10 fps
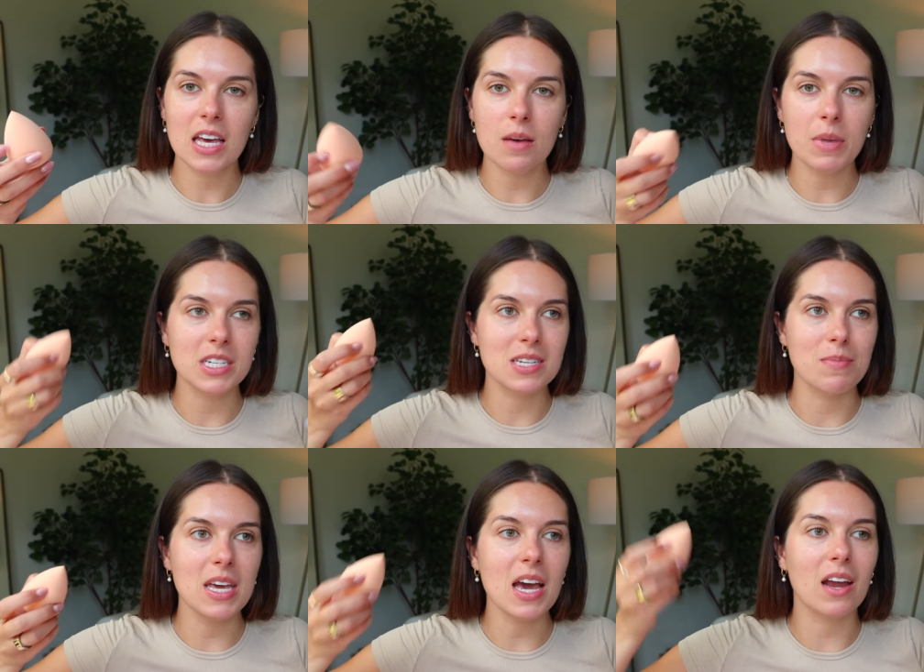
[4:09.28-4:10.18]
them. And to
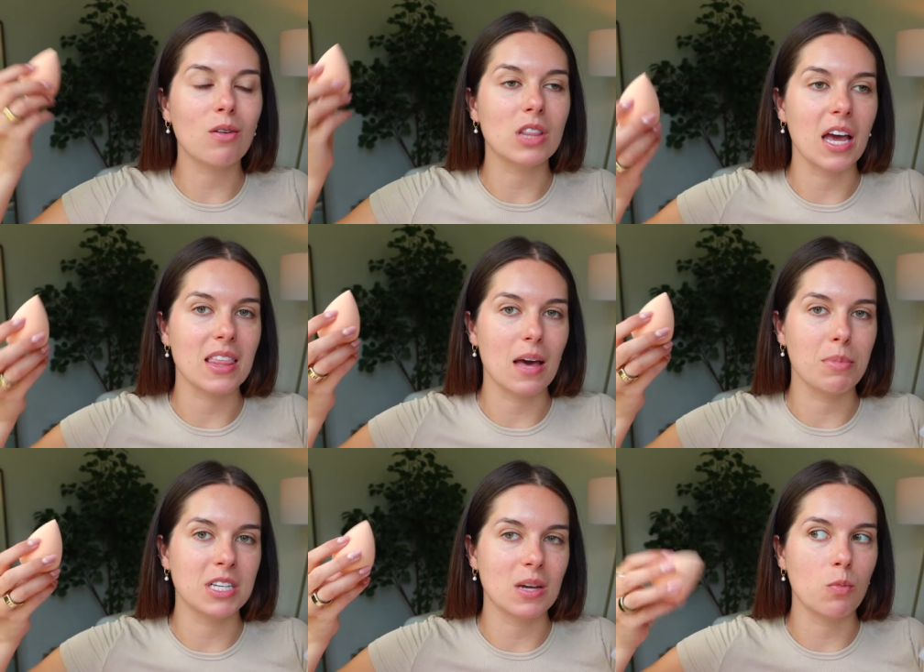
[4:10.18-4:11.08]
me, I don't like that
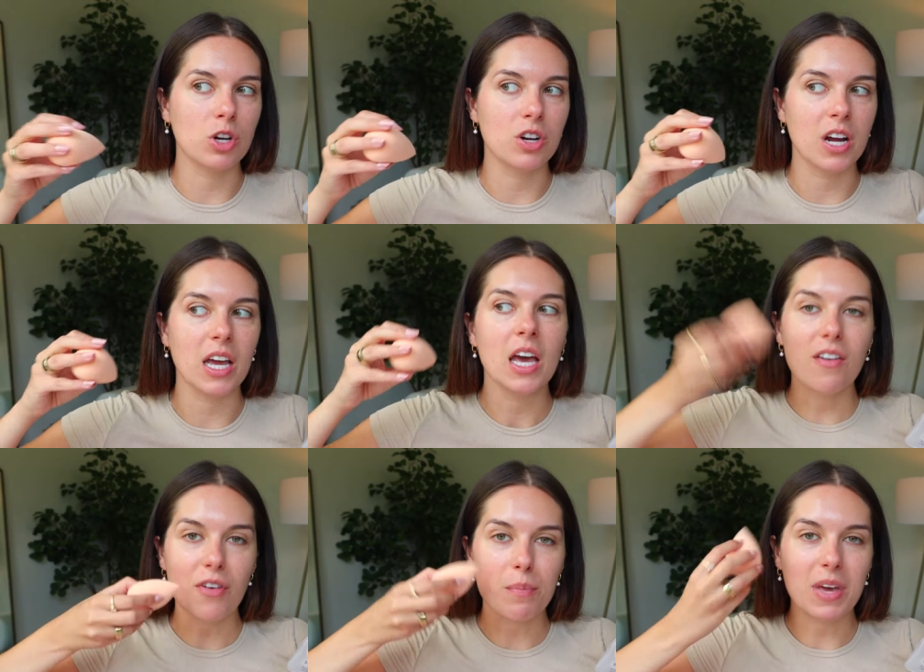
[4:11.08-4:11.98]
because I'm wondering
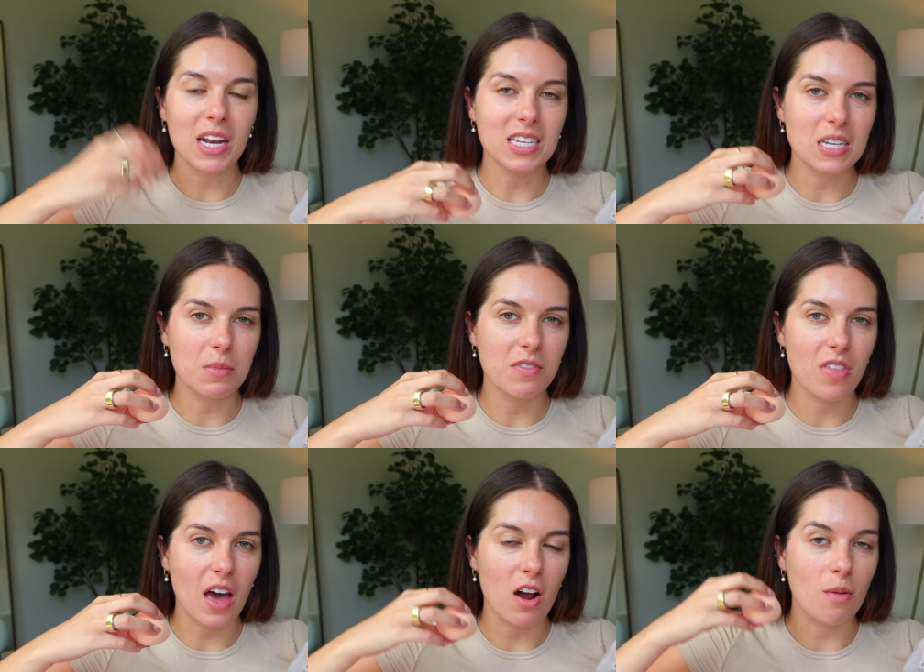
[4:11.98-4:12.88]
if I'm getting some of
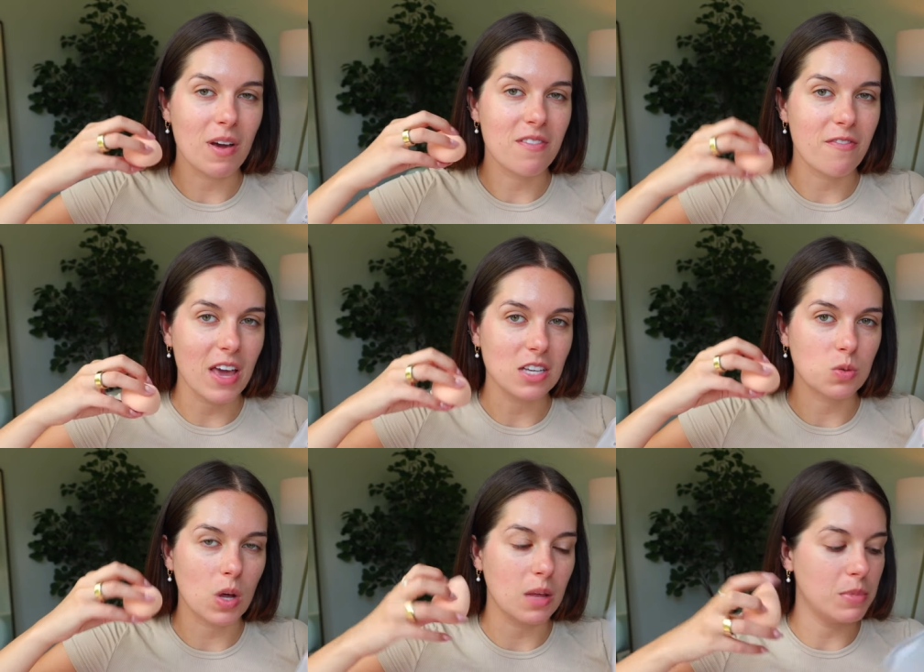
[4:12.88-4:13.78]
that on my face
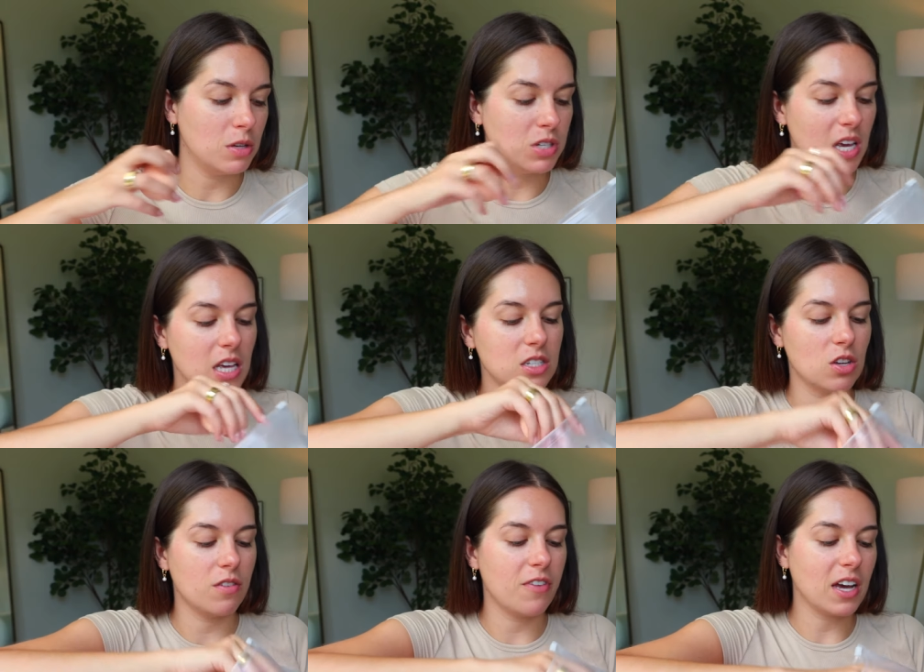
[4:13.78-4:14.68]
while I'm using it. So
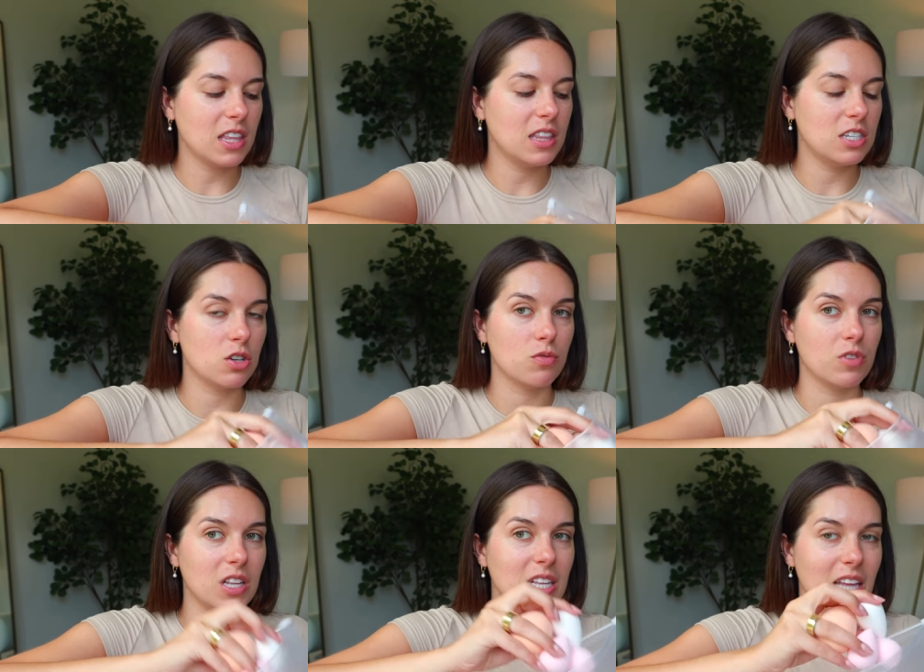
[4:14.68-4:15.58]
the fact that these are
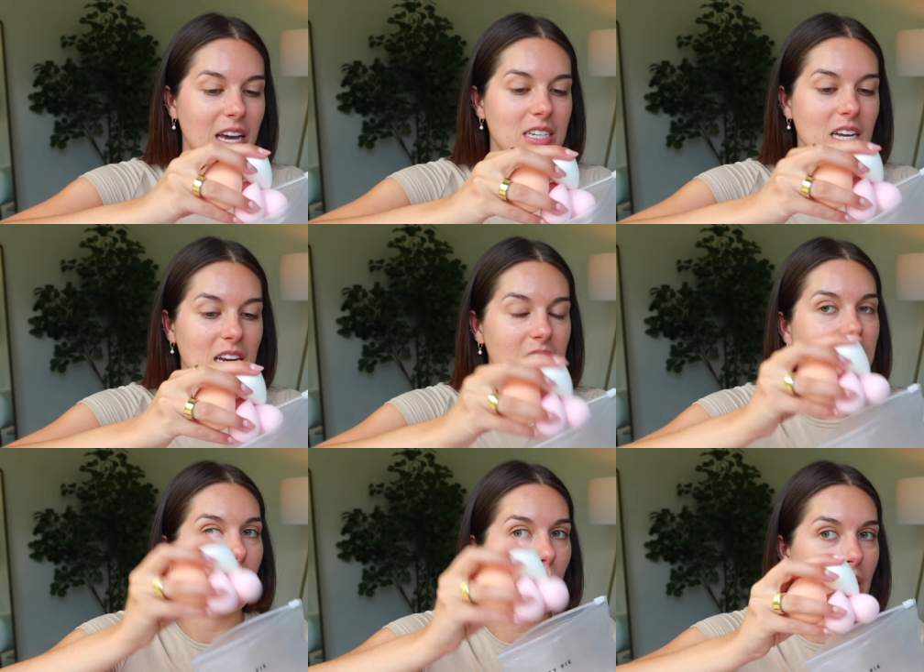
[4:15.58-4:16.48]
really light and
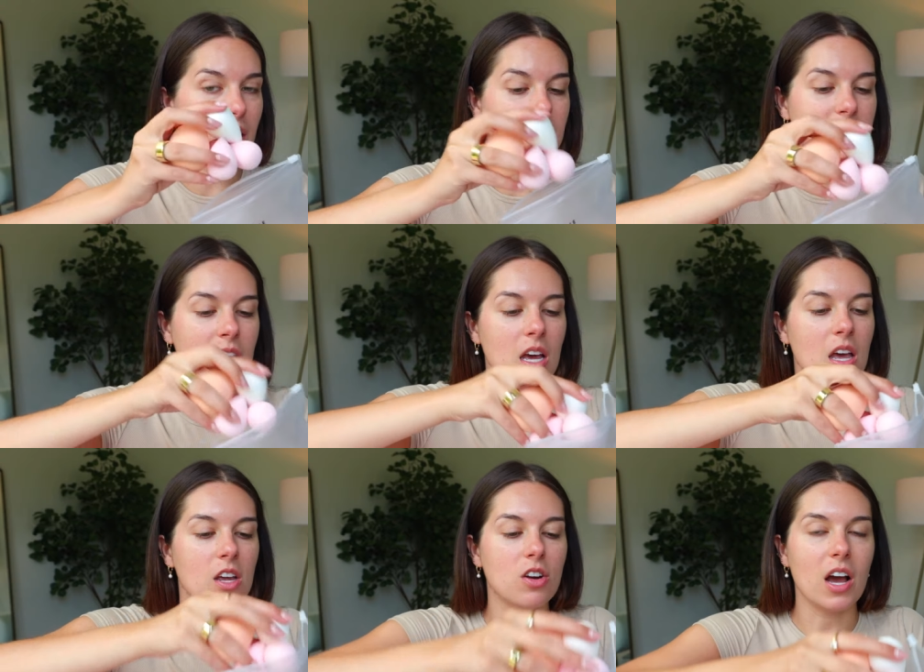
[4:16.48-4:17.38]
even white,
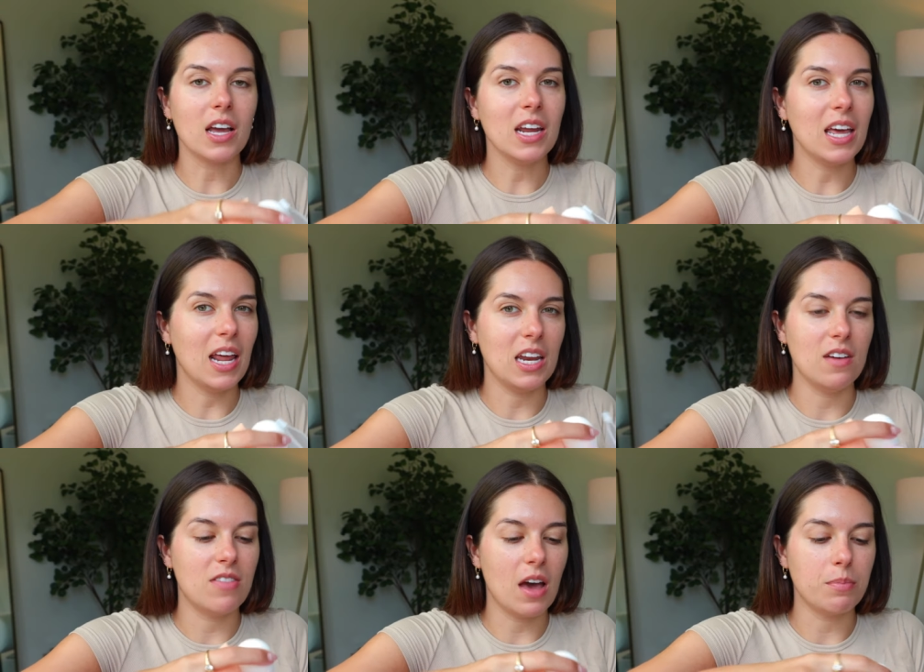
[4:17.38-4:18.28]
you're not gonna get any
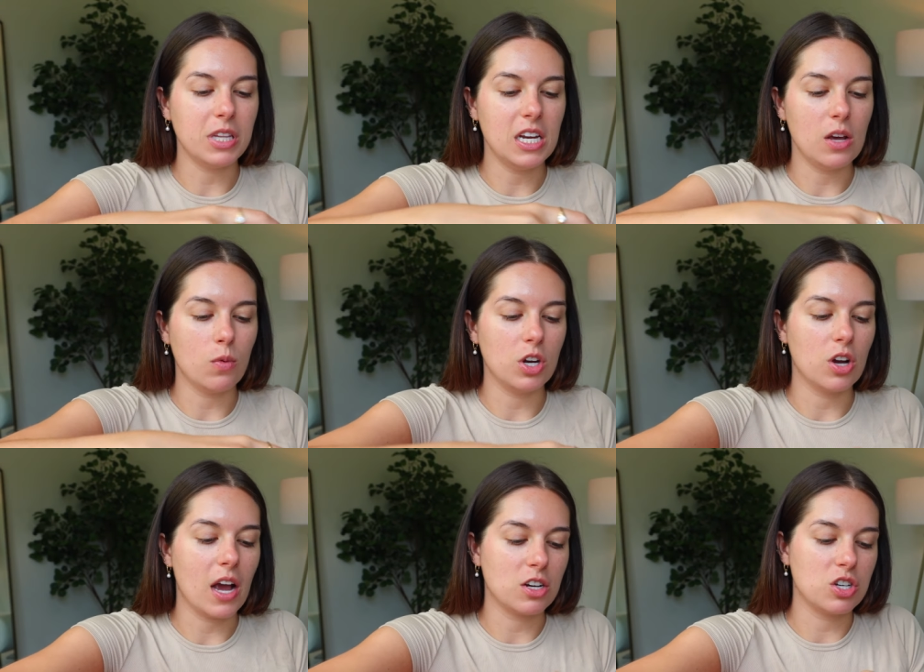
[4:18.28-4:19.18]
of that bleeding when you're
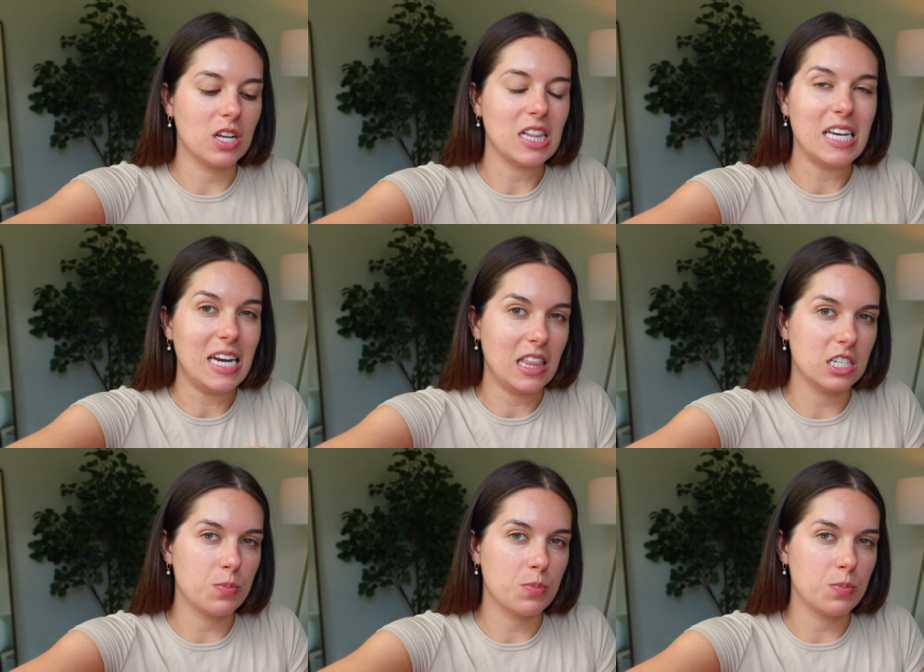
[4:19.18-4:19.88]
actually cleaning the